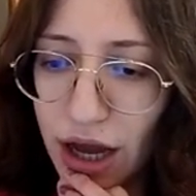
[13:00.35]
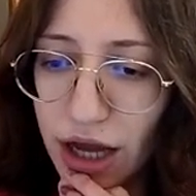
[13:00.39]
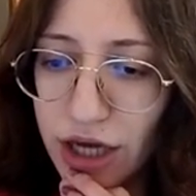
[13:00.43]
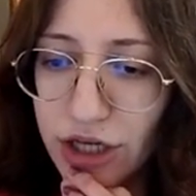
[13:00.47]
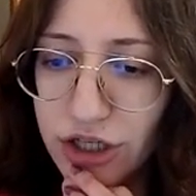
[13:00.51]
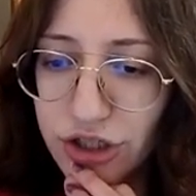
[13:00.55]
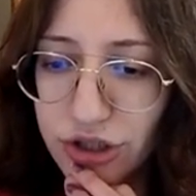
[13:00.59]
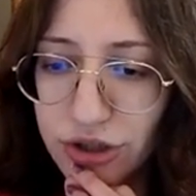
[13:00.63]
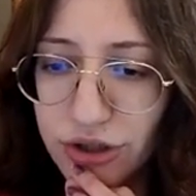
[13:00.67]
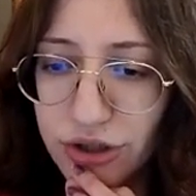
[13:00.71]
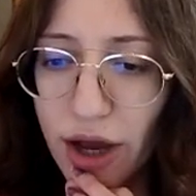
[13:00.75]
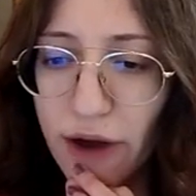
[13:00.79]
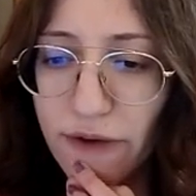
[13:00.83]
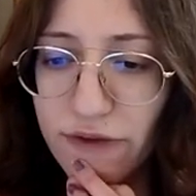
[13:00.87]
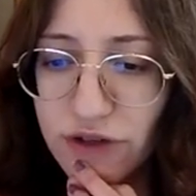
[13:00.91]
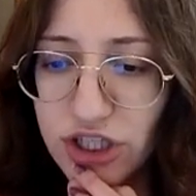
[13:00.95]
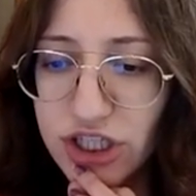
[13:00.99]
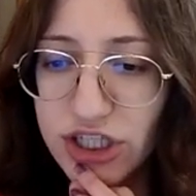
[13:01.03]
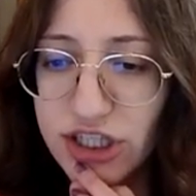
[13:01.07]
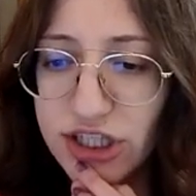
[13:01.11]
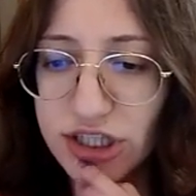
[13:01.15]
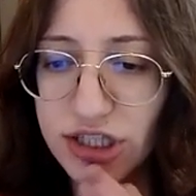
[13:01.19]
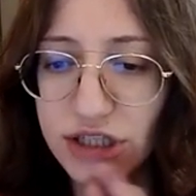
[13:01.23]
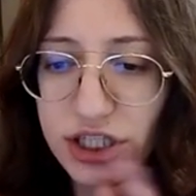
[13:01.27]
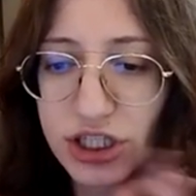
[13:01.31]
I should
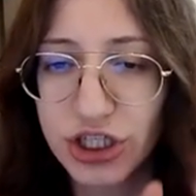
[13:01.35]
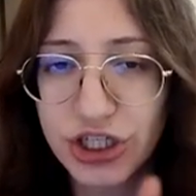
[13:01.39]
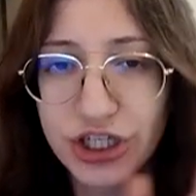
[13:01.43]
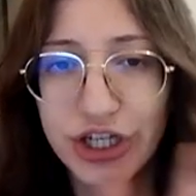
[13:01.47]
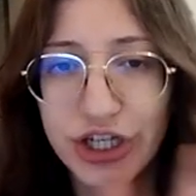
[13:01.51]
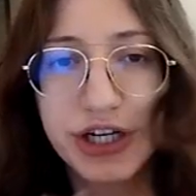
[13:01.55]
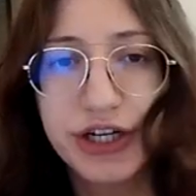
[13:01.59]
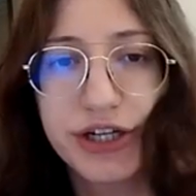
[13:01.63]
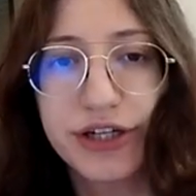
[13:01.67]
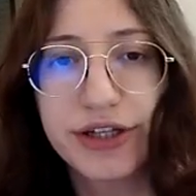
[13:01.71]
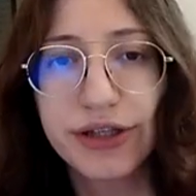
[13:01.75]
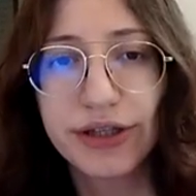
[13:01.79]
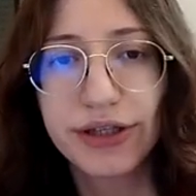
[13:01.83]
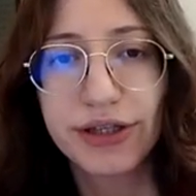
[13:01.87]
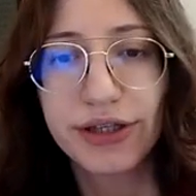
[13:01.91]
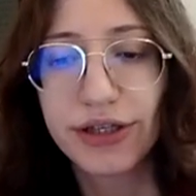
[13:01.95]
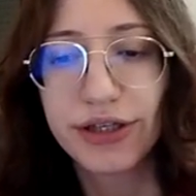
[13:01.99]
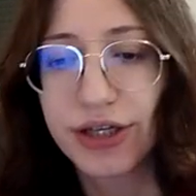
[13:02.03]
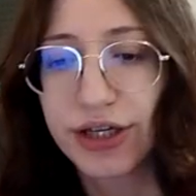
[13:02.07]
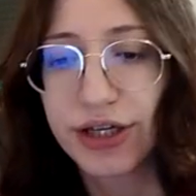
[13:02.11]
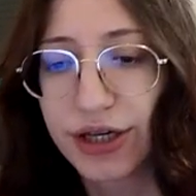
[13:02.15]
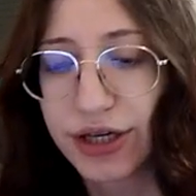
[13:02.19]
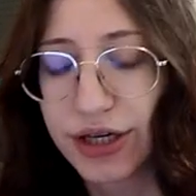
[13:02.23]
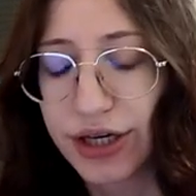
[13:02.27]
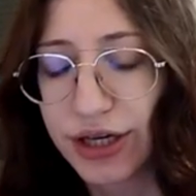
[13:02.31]
have just chilled.
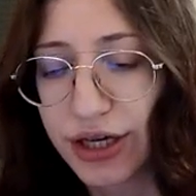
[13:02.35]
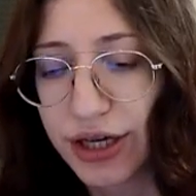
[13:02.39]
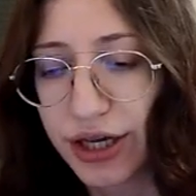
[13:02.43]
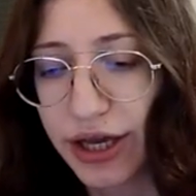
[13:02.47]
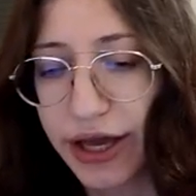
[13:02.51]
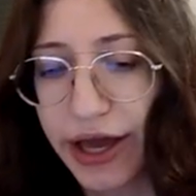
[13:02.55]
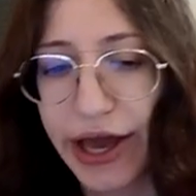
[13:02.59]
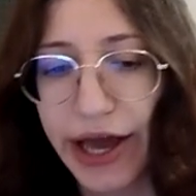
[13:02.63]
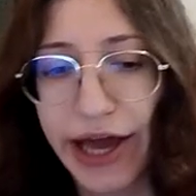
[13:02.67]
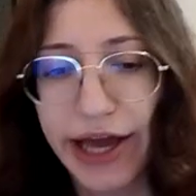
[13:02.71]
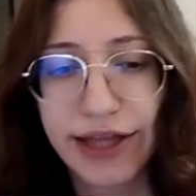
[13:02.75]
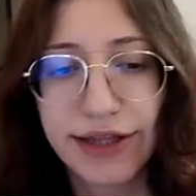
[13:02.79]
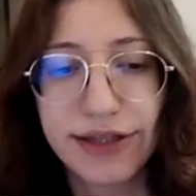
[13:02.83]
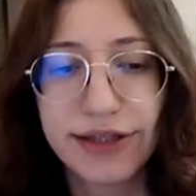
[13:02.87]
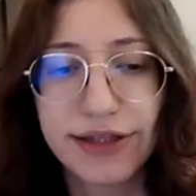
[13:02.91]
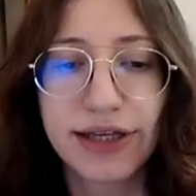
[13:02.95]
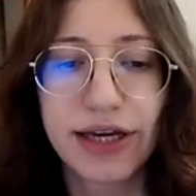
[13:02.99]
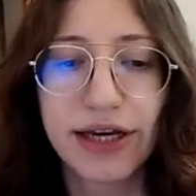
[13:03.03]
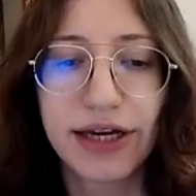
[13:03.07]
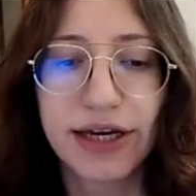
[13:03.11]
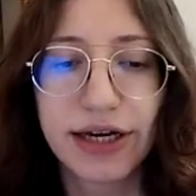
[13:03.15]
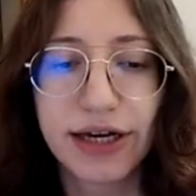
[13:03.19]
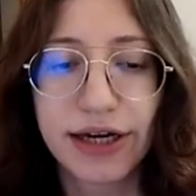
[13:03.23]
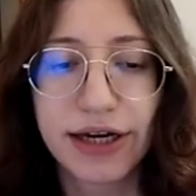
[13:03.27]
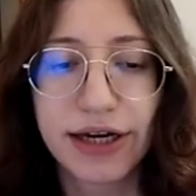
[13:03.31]
And